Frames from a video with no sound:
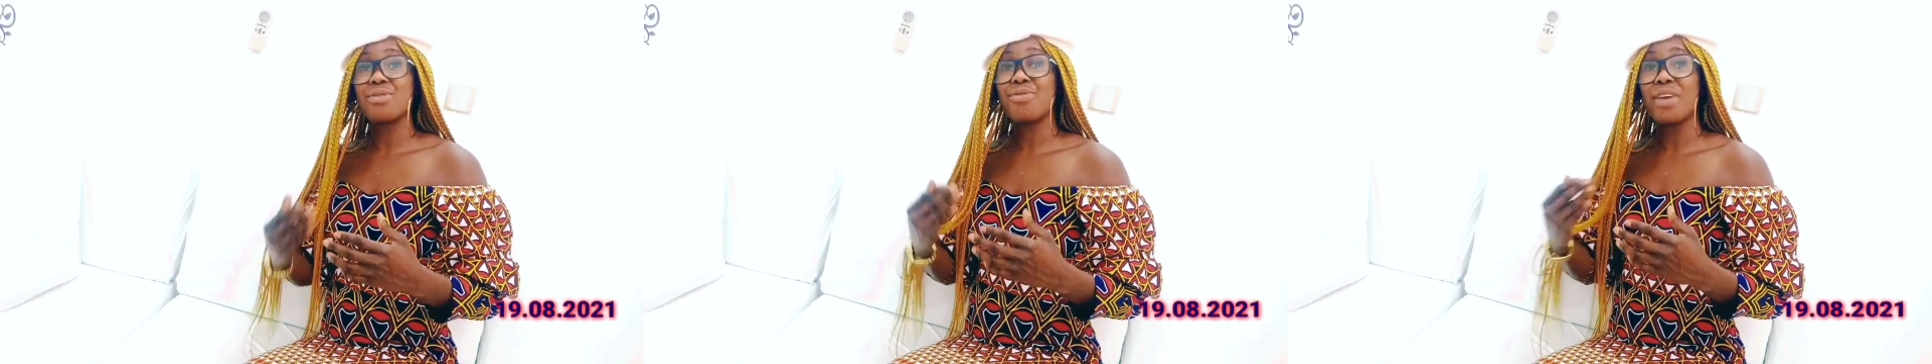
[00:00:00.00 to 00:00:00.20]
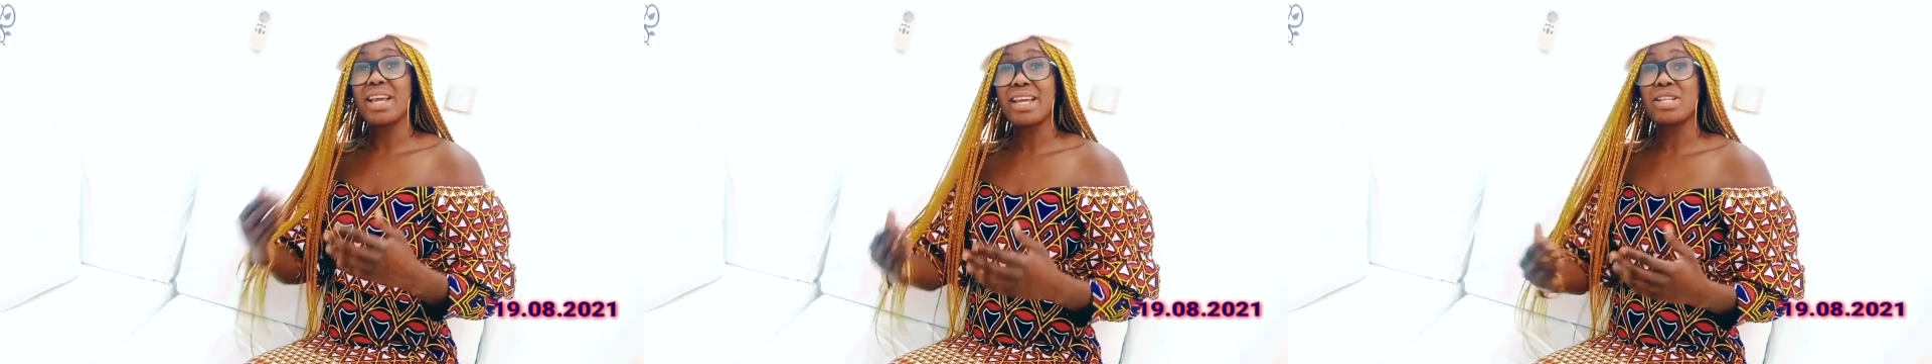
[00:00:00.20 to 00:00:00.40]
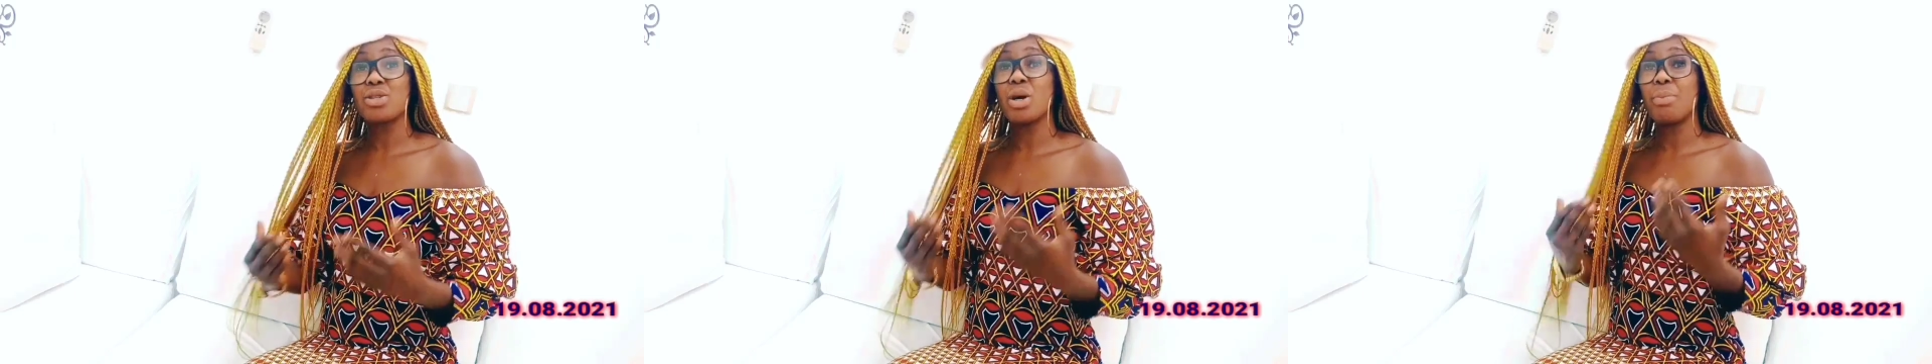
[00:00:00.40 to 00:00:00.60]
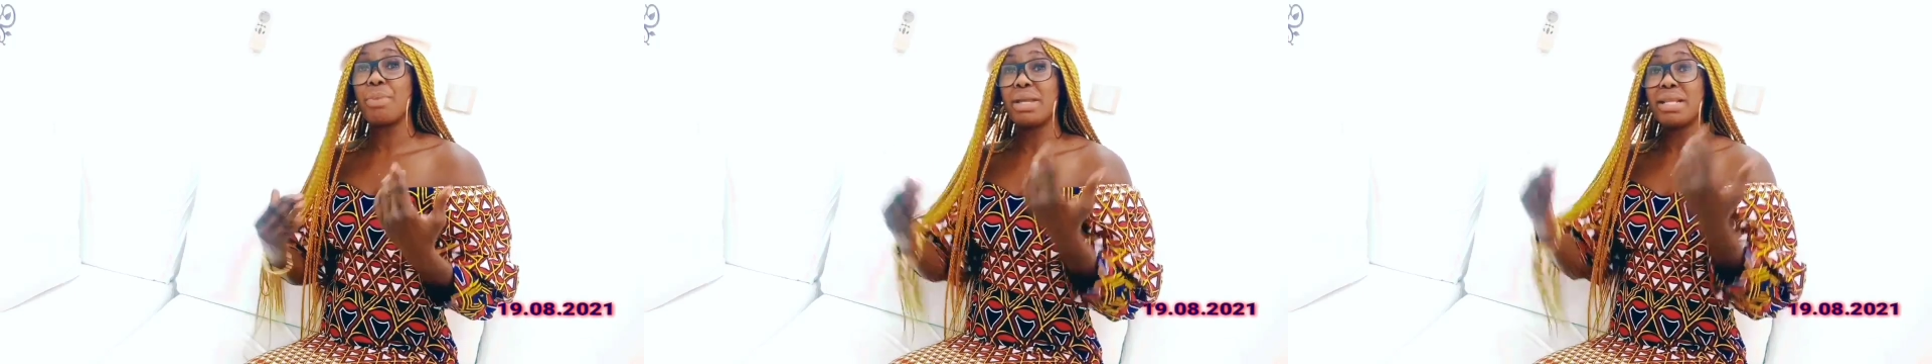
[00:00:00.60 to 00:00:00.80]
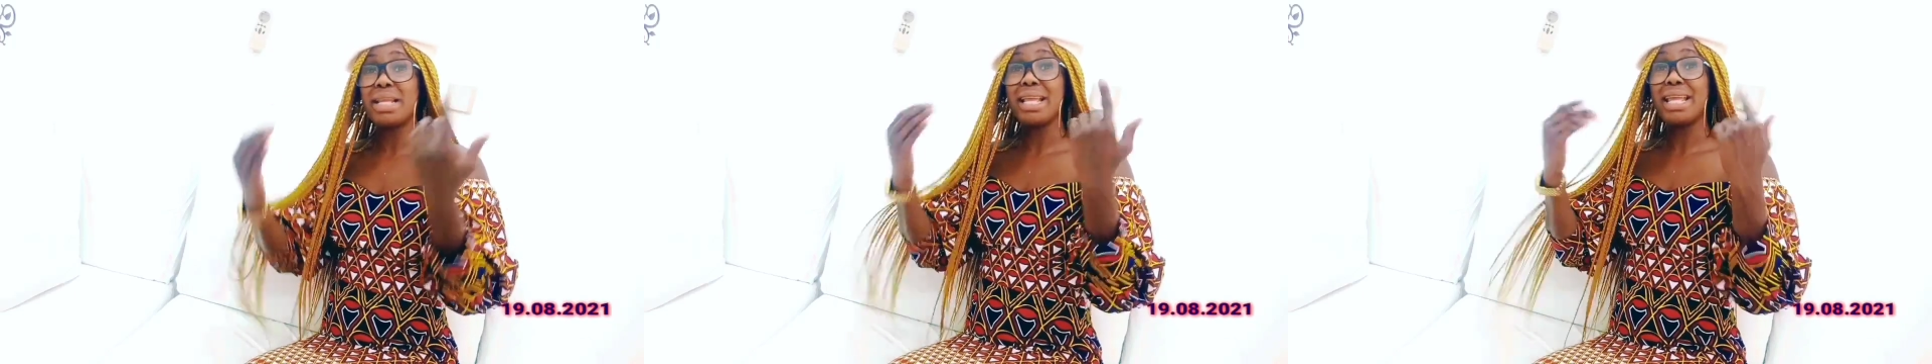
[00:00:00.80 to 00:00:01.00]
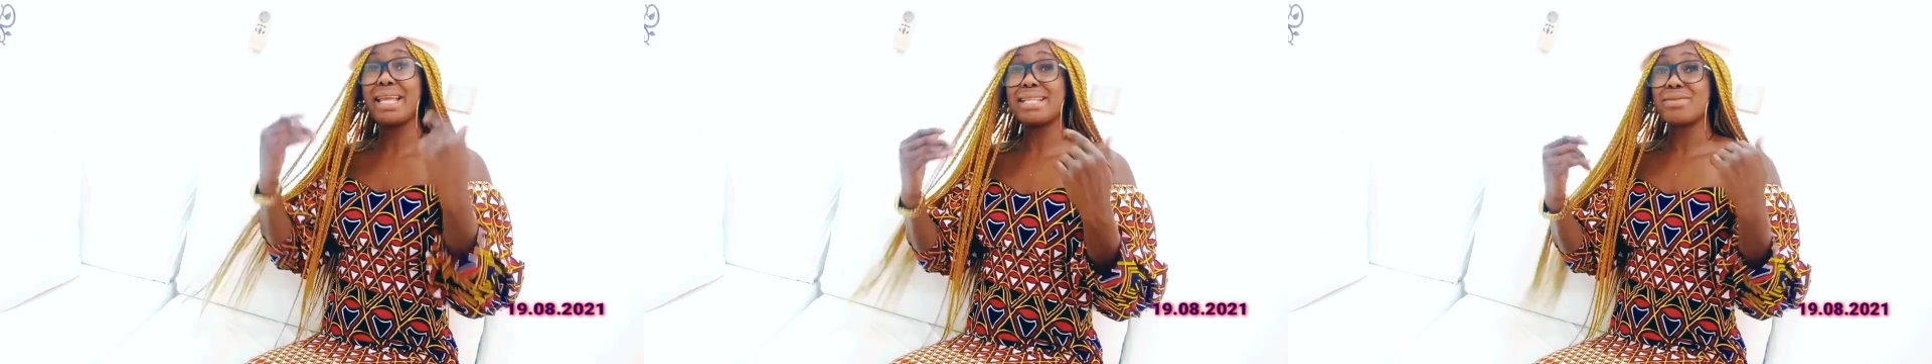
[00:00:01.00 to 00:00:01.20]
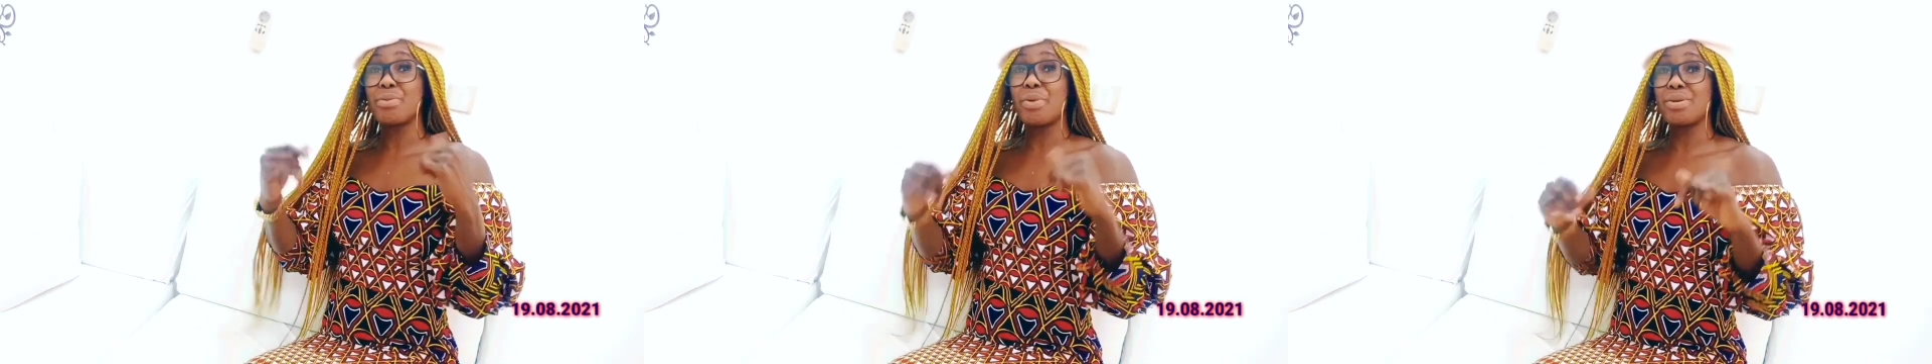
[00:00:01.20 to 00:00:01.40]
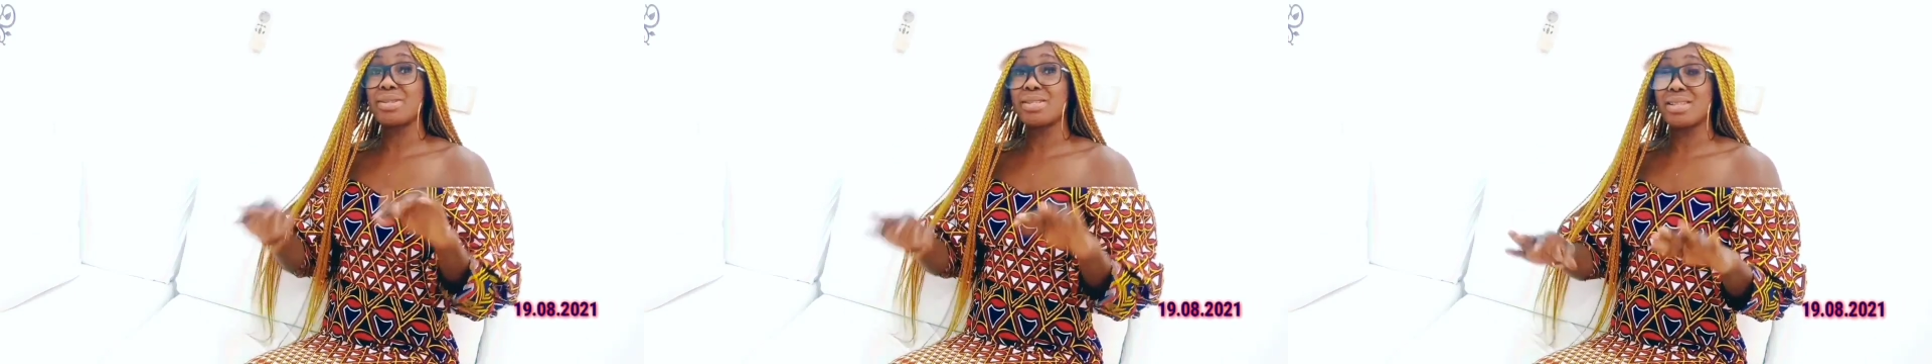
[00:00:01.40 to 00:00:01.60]
fake it, or being his
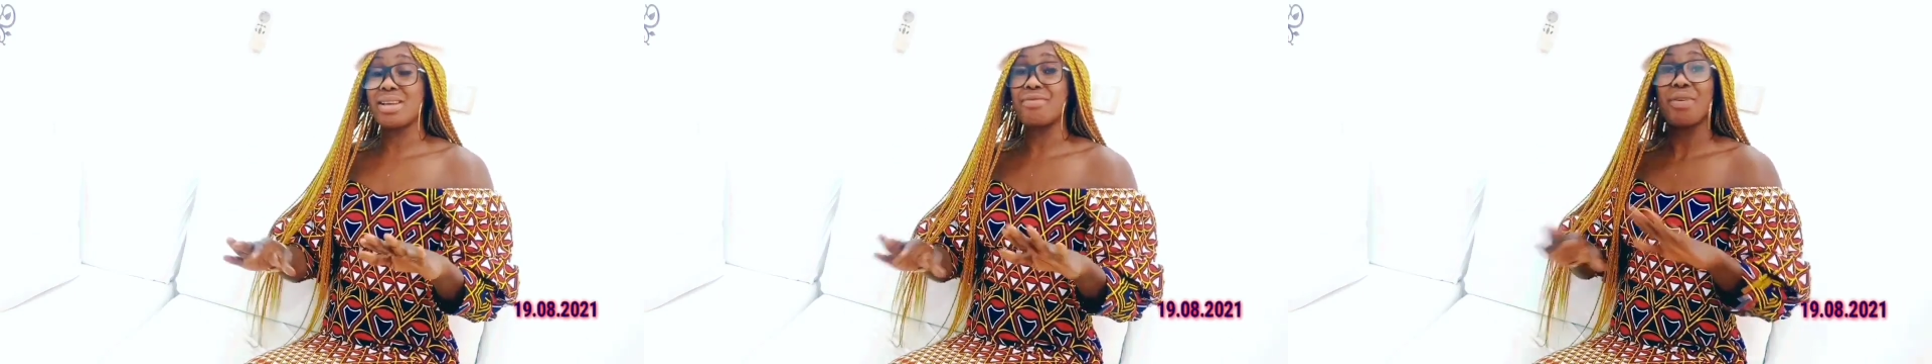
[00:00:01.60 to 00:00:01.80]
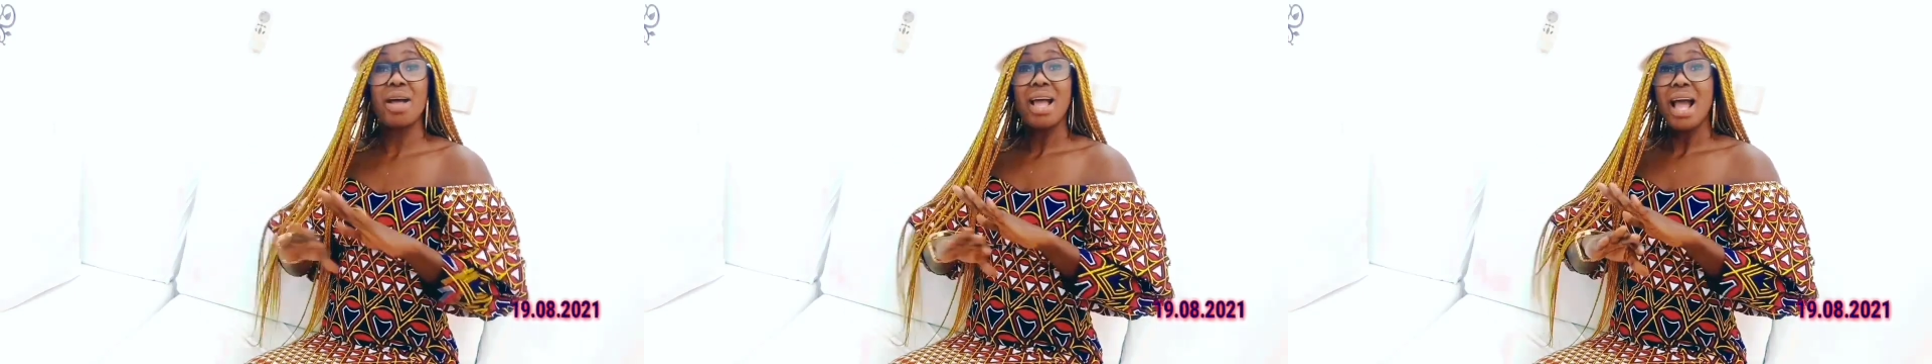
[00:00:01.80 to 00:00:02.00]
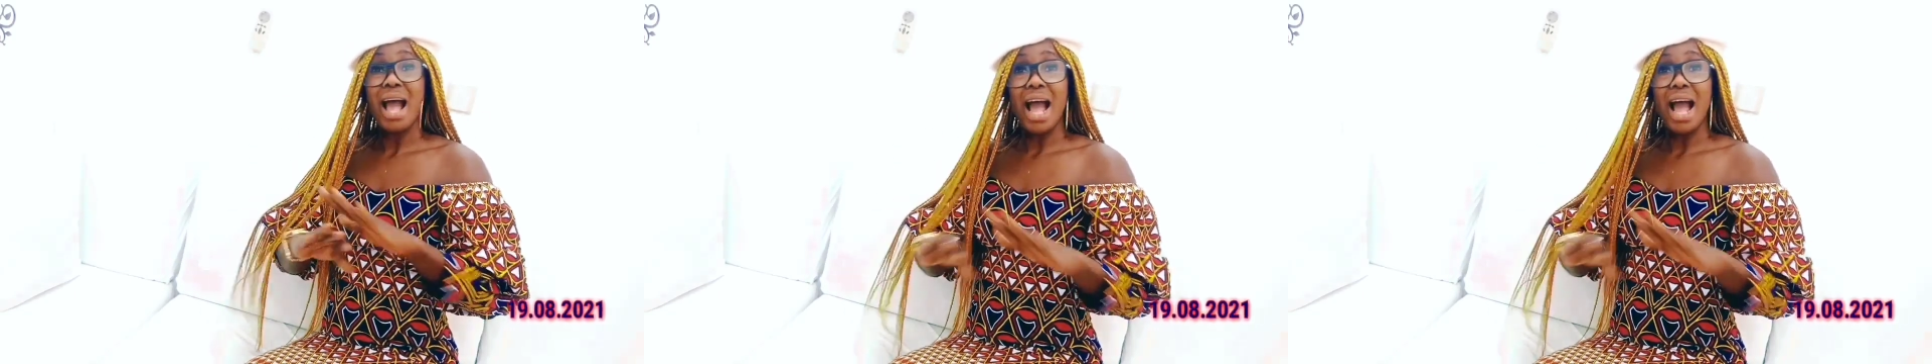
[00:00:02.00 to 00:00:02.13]
real self,